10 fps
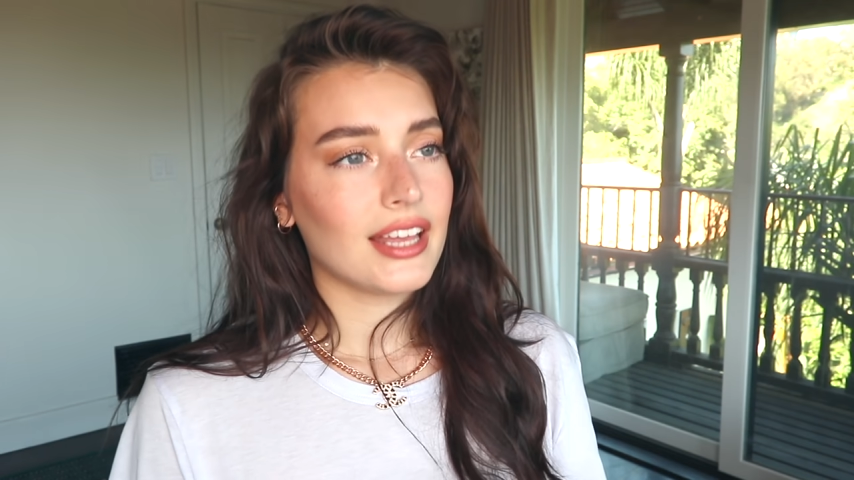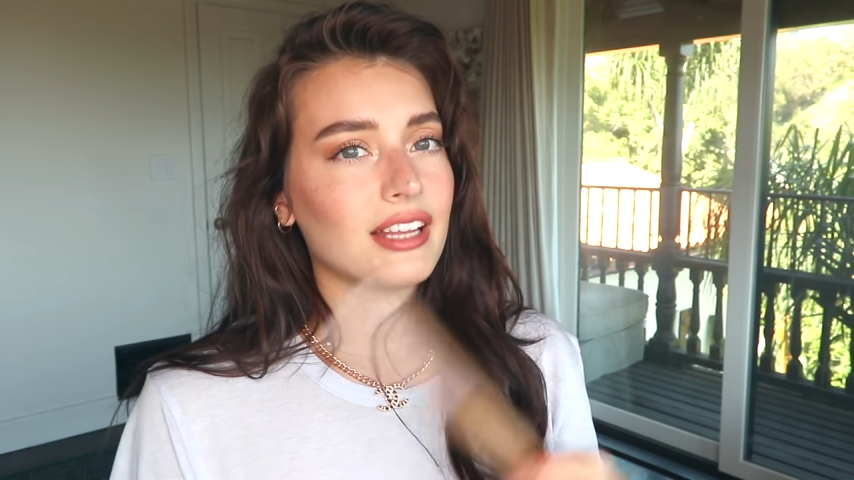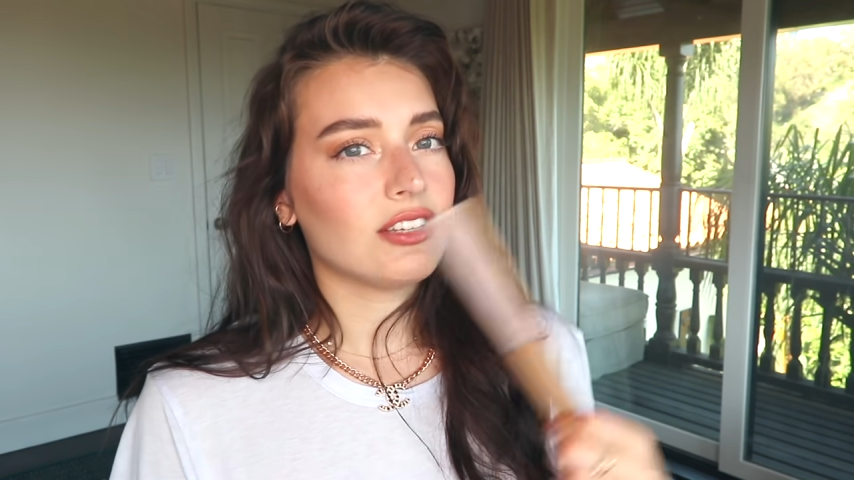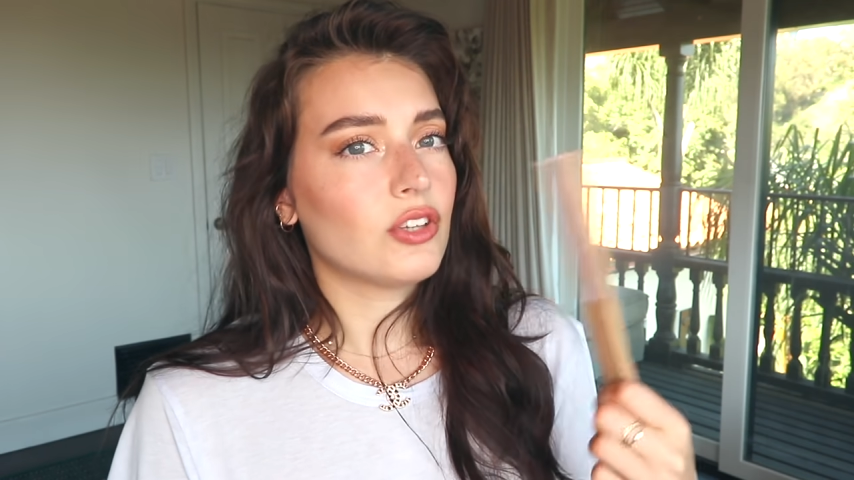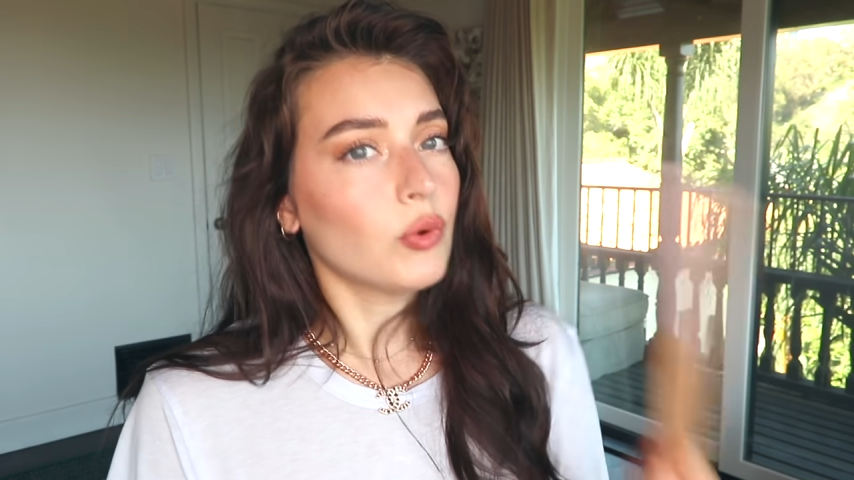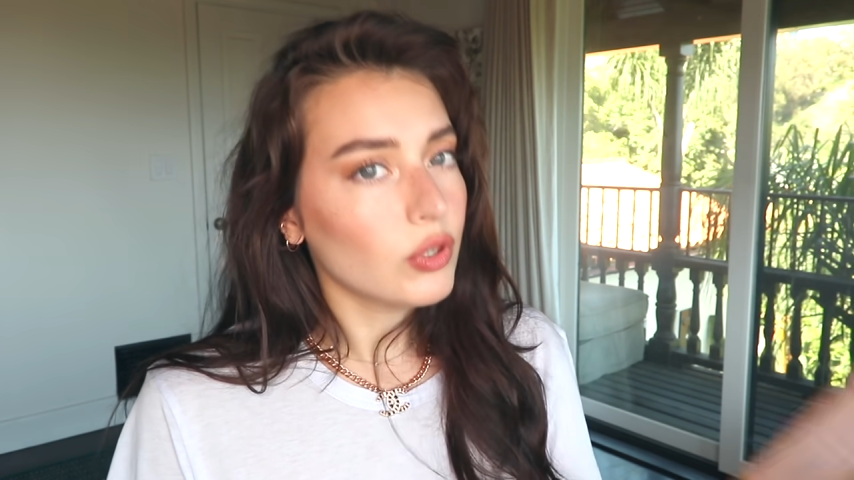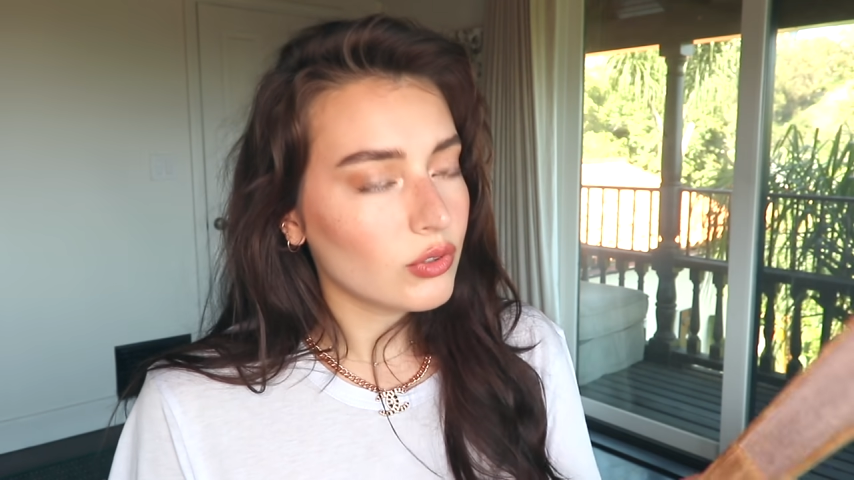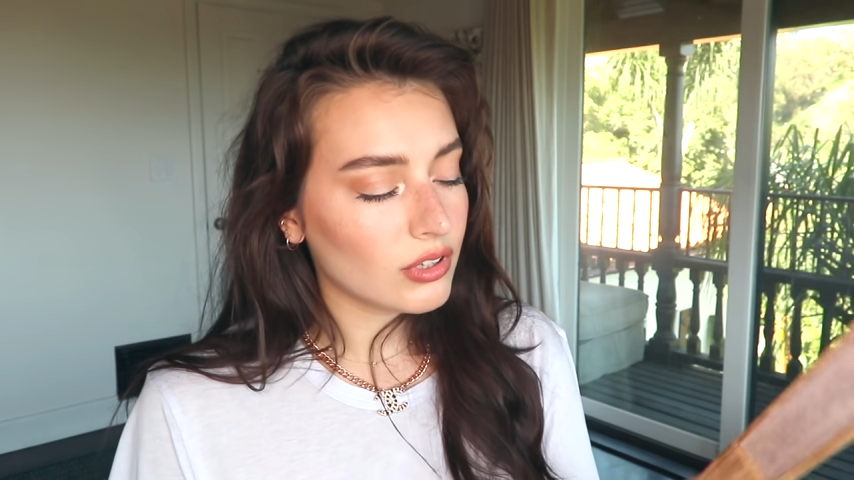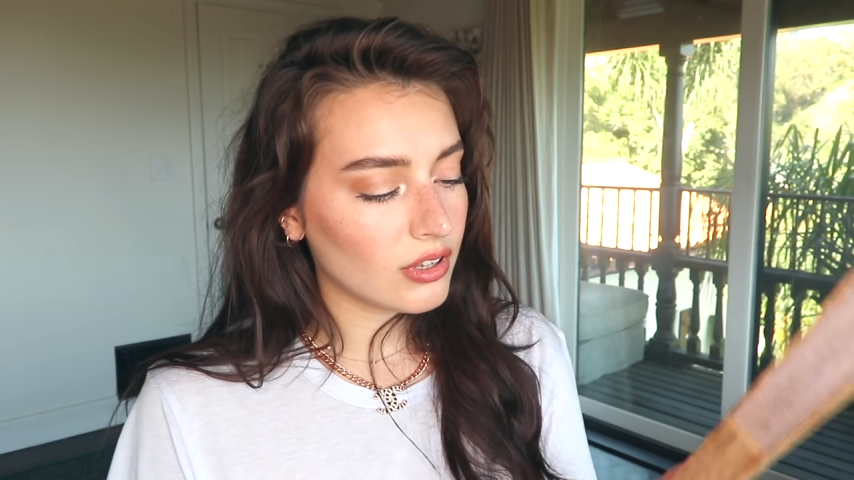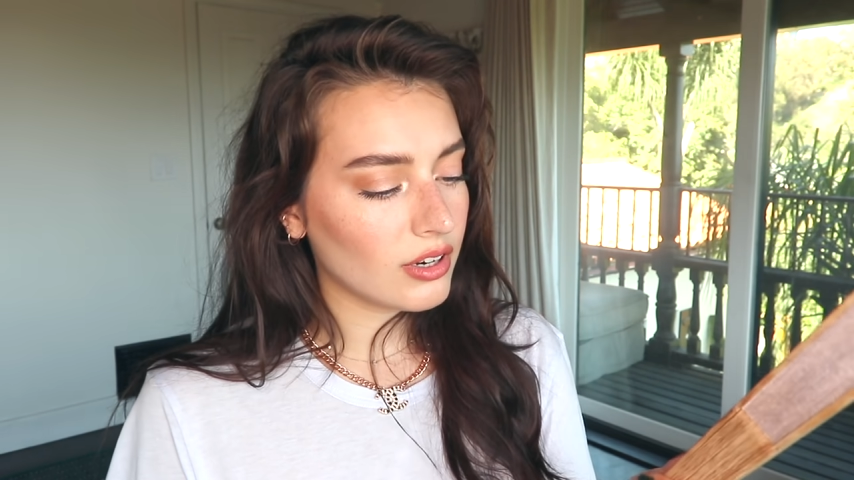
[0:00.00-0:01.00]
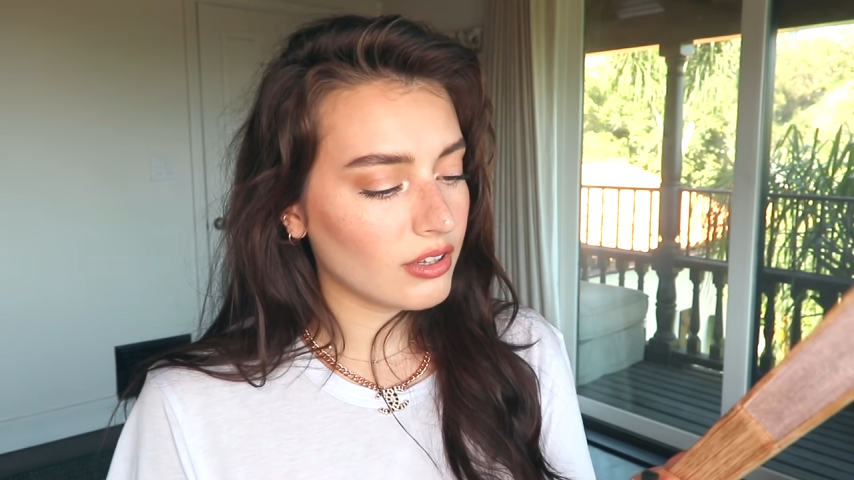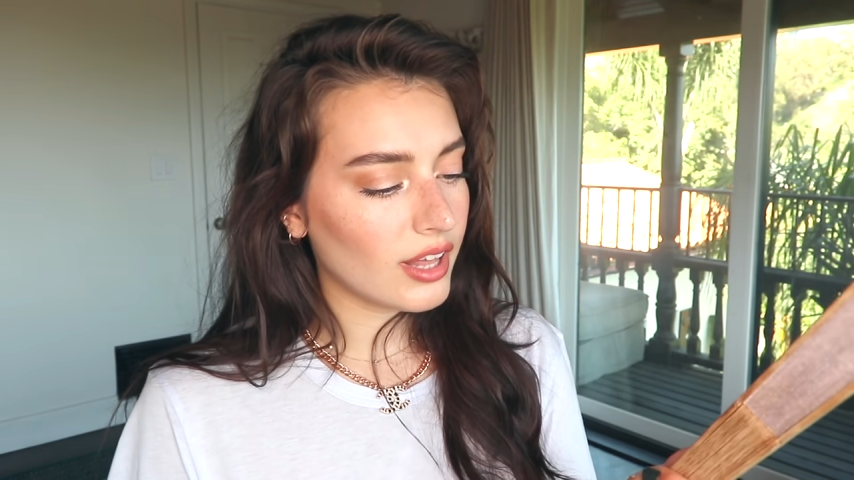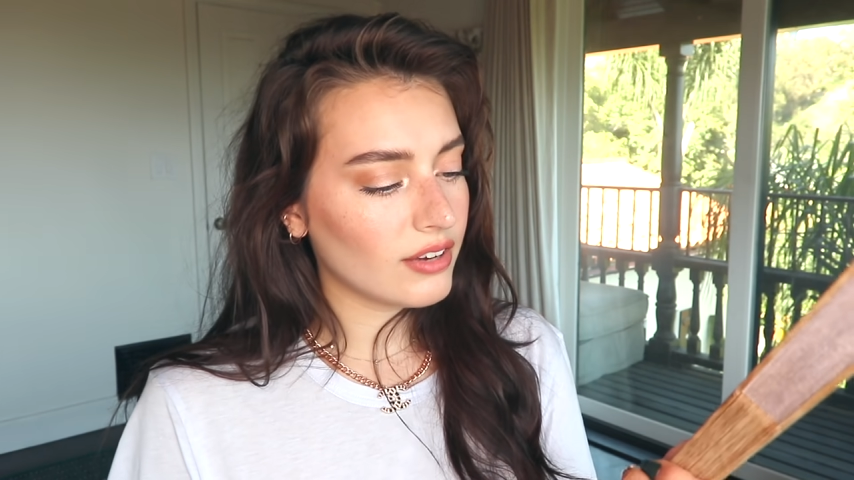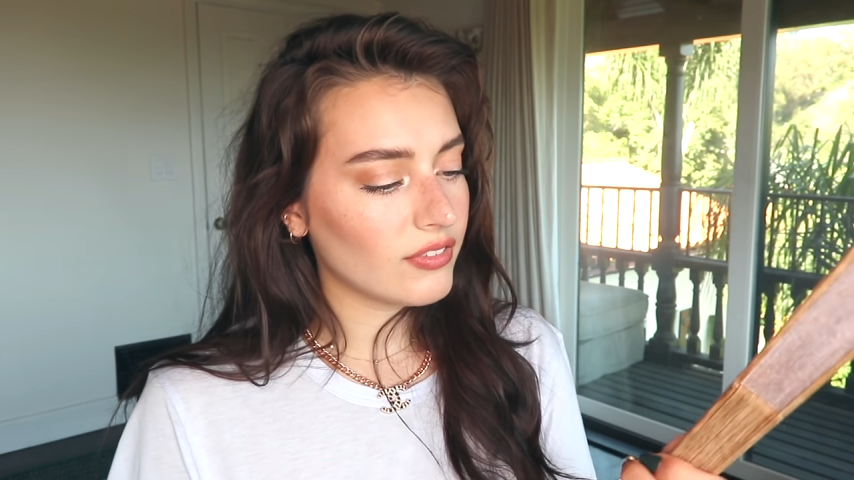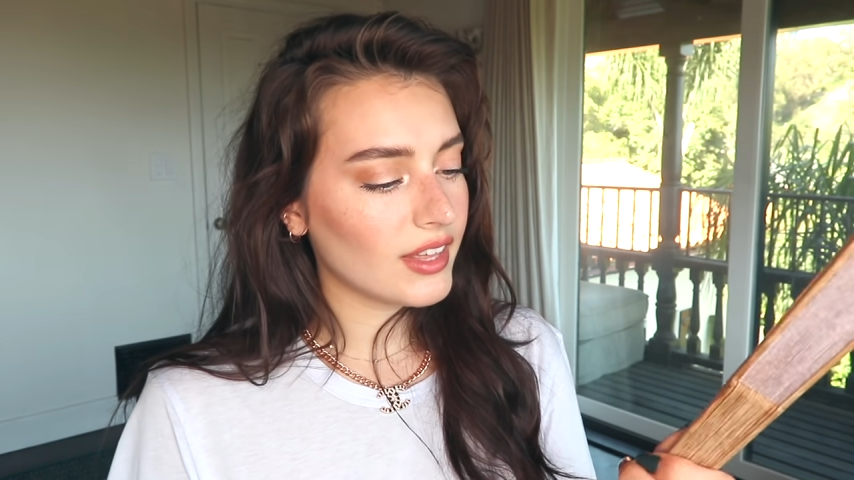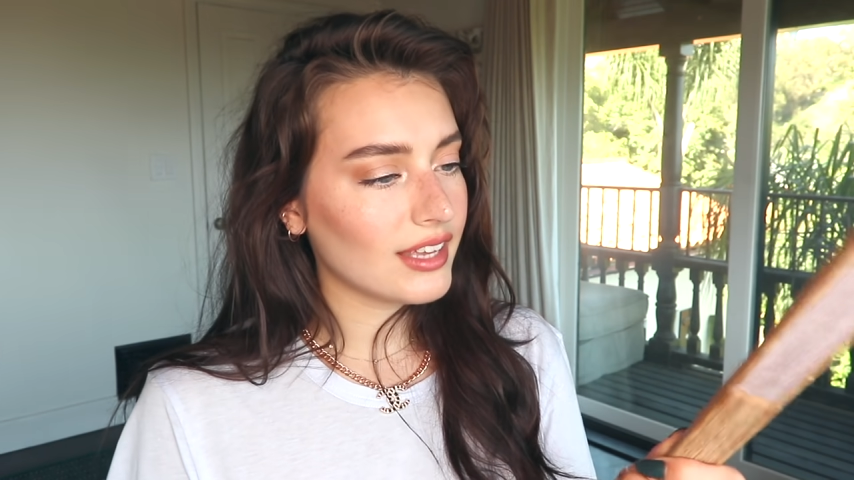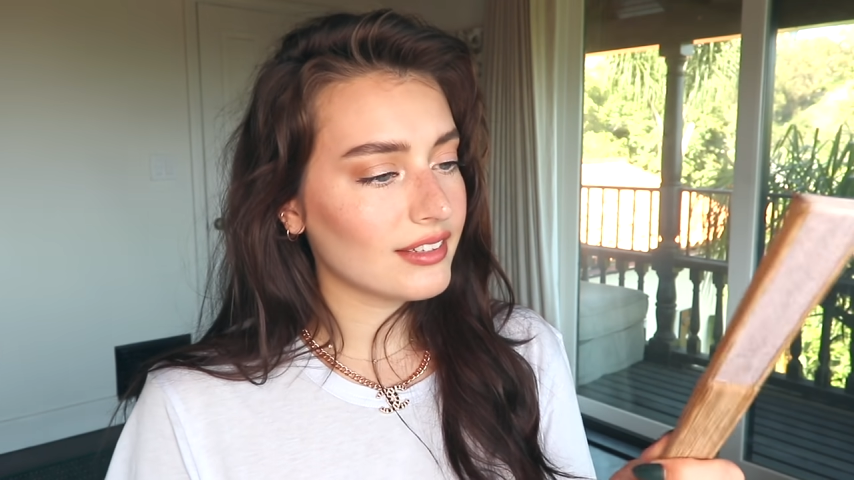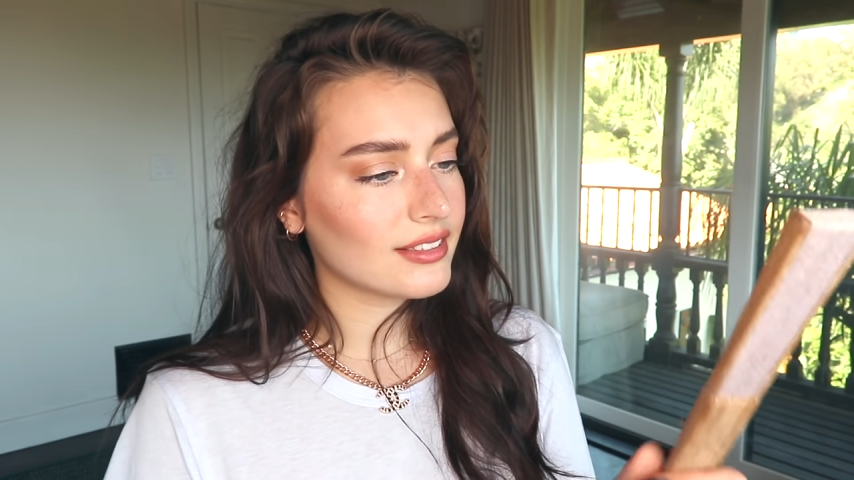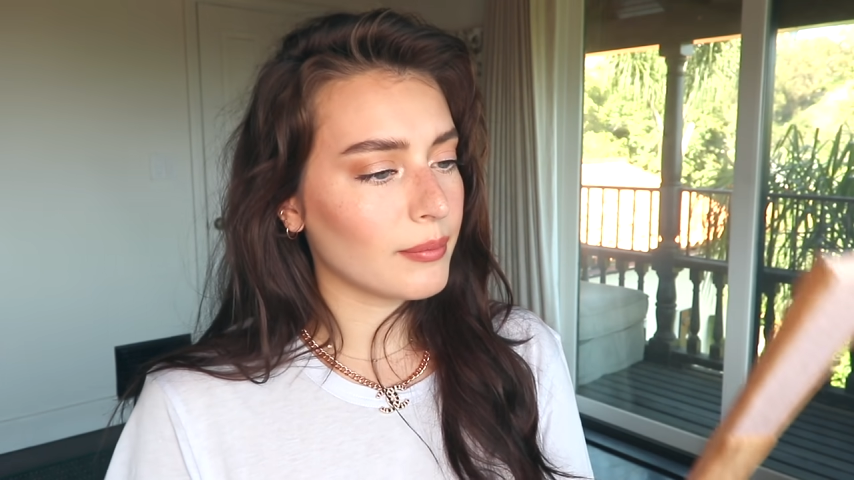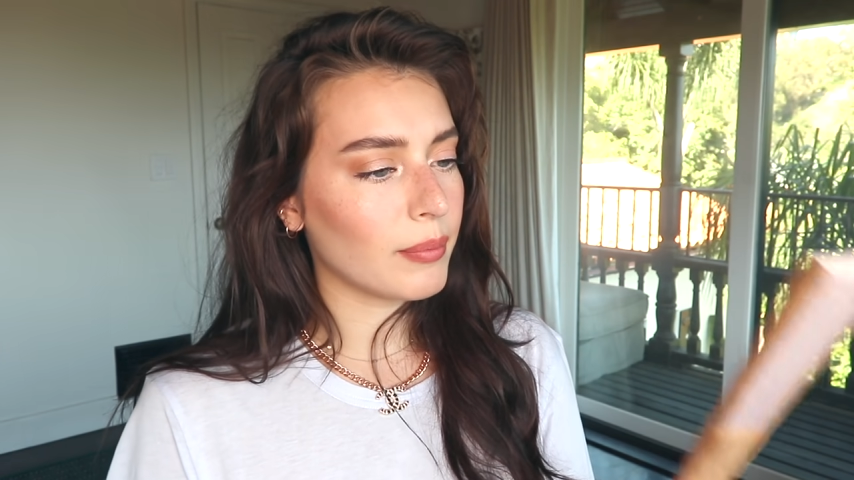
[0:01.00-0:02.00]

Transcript: And I don't use it on a lot of things,